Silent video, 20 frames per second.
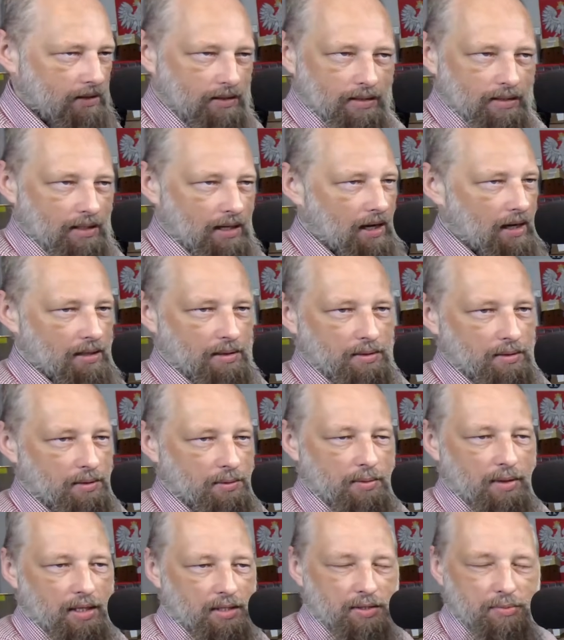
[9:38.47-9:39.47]
I don't know,
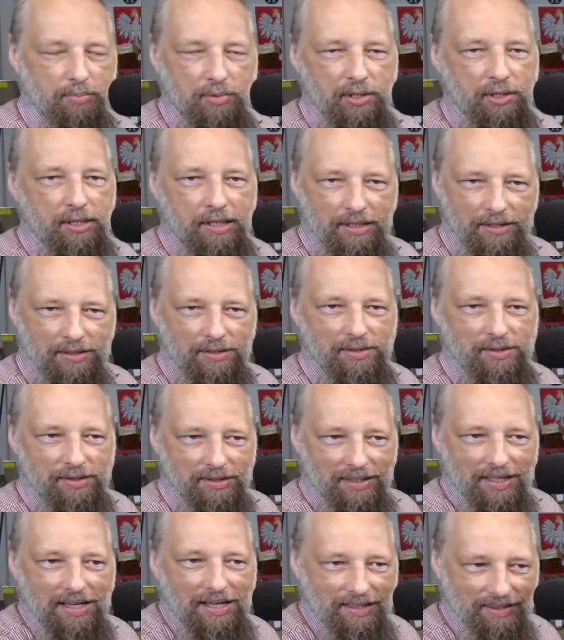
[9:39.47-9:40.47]
experience,
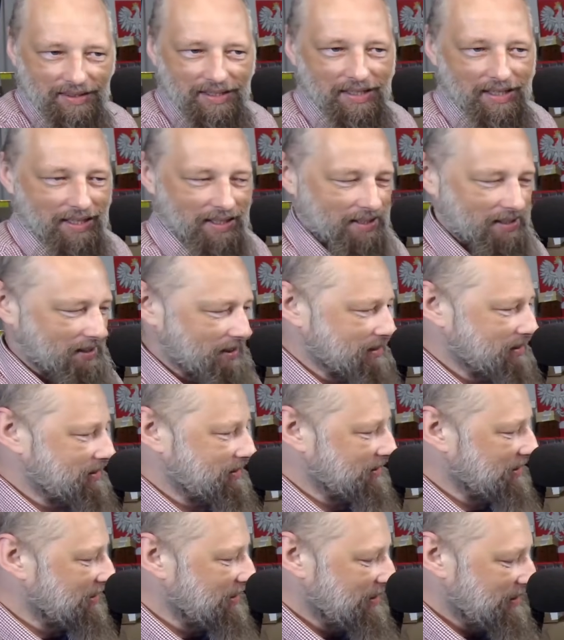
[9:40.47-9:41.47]
I guess,
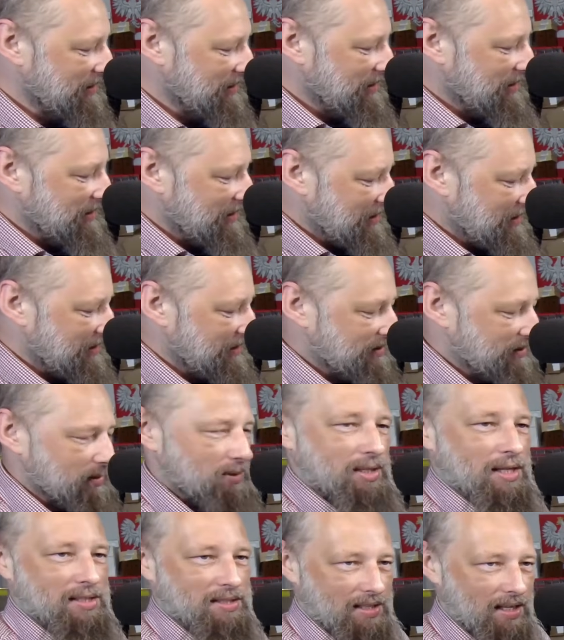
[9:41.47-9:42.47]
to
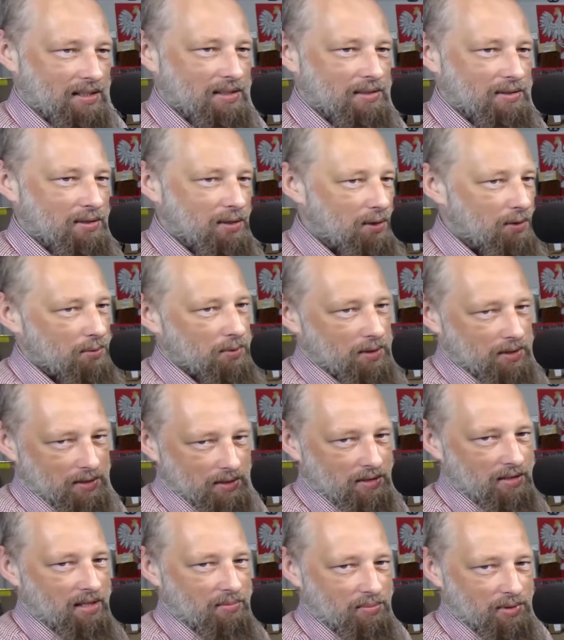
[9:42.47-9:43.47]
just kind of know what the
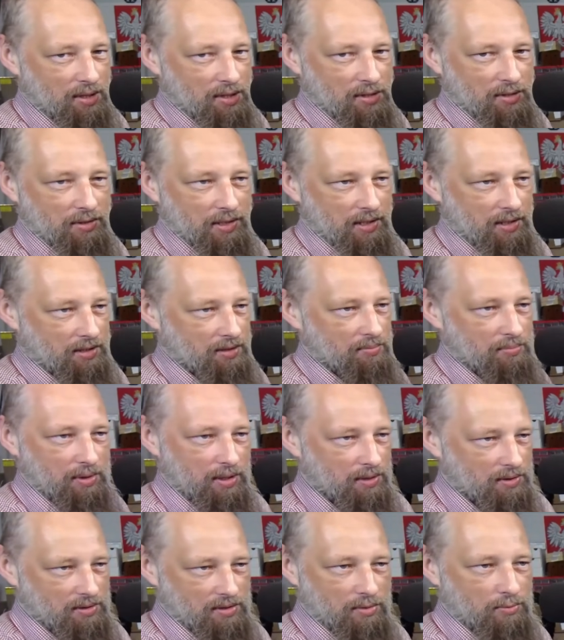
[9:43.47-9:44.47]
temperature is,
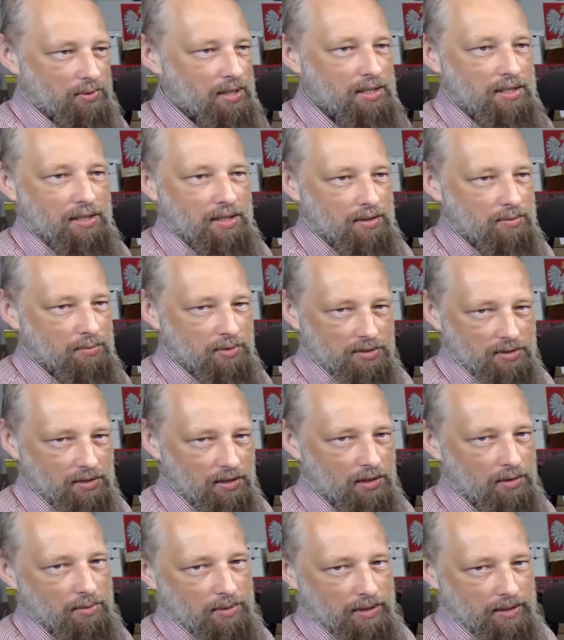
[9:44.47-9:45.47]
because the reading was
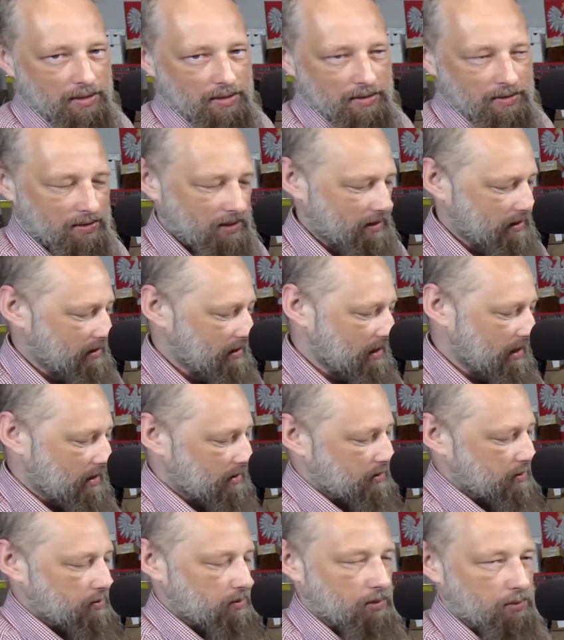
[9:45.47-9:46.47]
lower than the
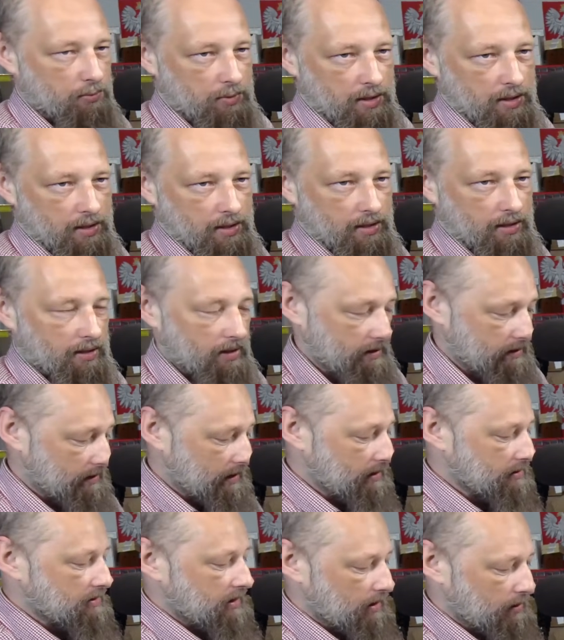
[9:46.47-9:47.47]
actual reading, and
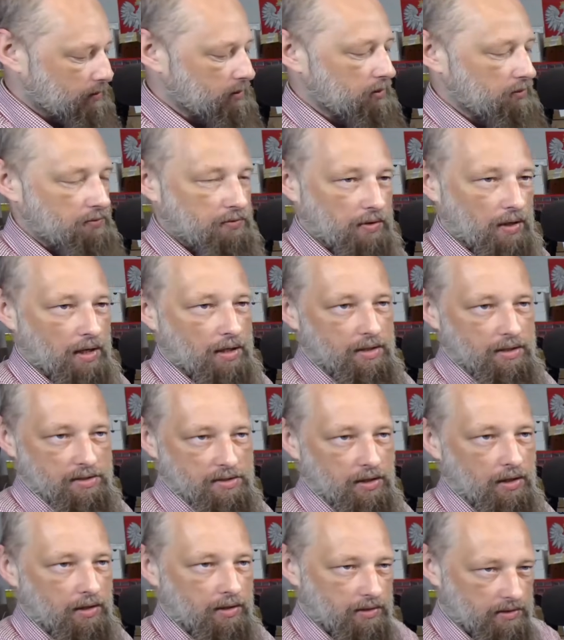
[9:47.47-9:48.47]
that's how you fry the
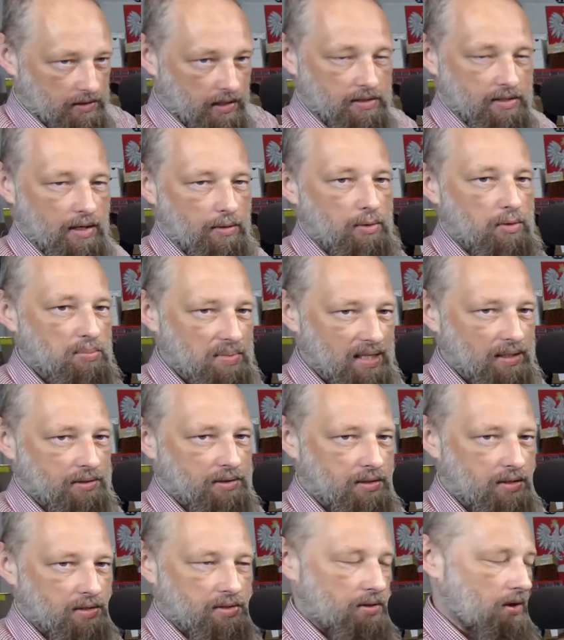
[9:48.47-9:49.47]
sockets, that's how you melt
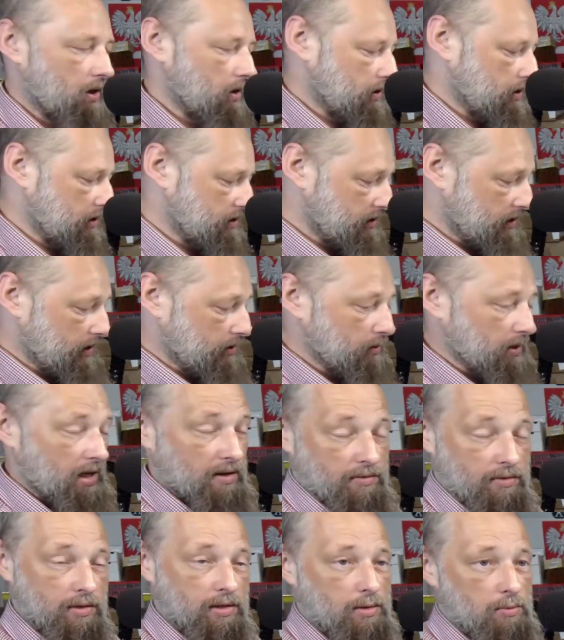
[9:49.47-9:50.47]
the sockets, and we
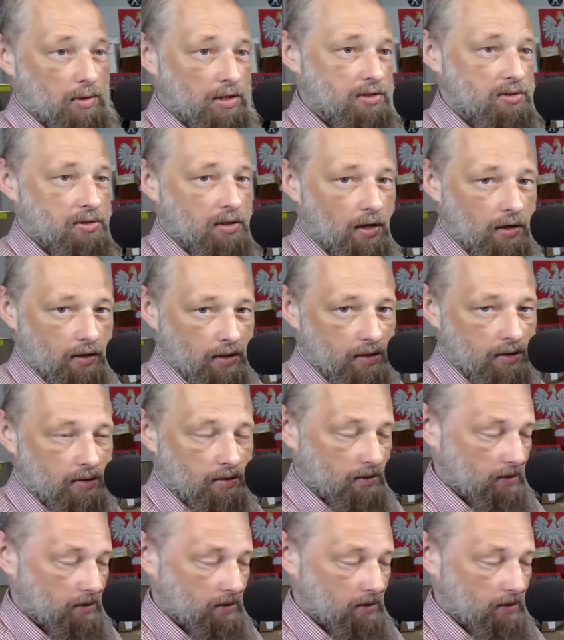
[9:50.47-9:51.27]
have only one socket,